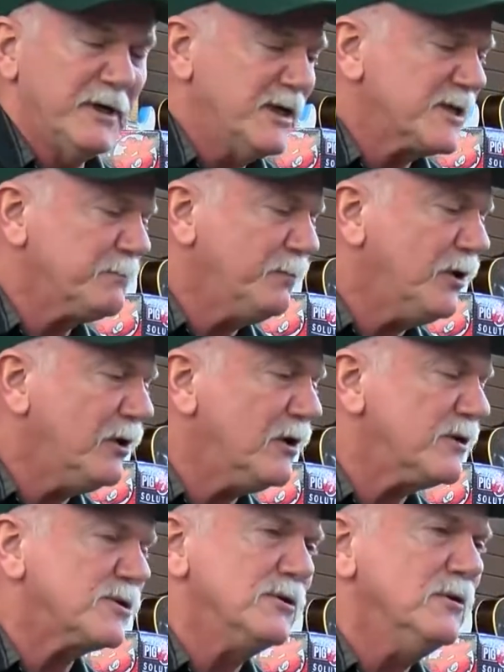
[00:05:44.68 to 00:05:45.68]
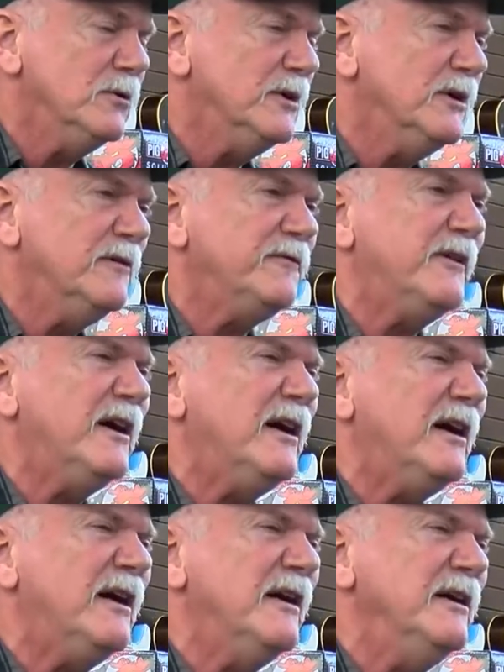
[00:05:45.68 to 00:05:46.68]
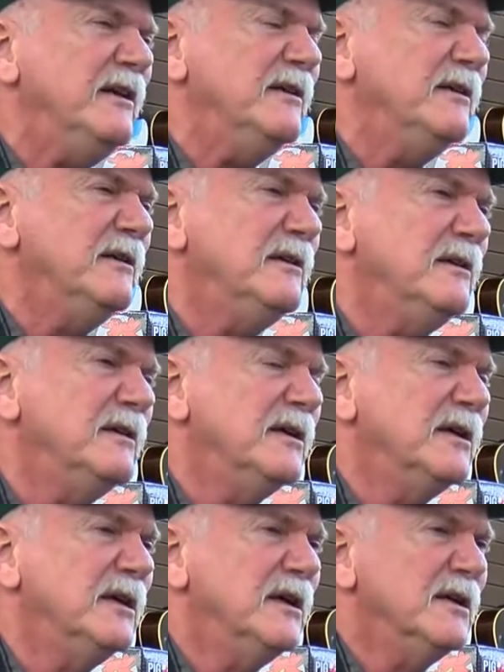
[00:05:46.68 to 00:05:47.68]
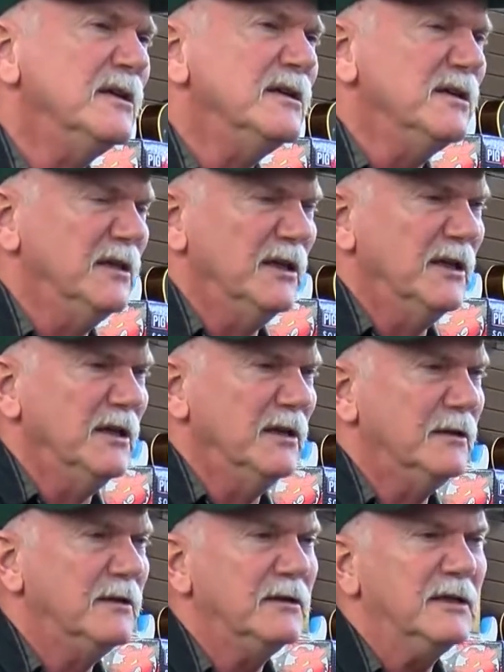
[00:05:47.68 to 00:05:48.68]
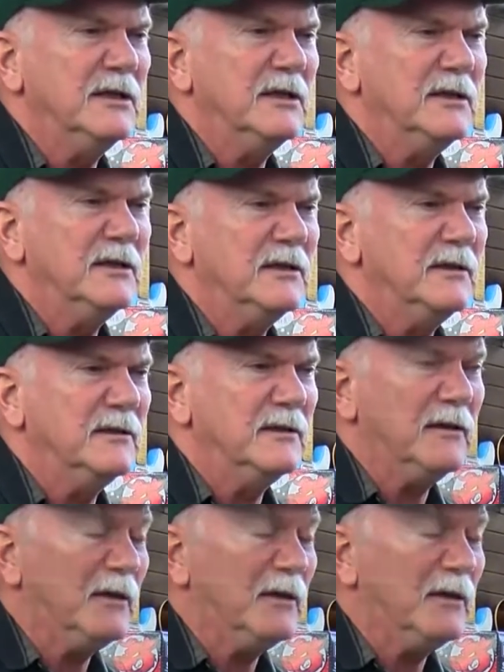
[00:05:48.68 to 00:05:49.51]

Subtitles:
best part you will find is hidden in the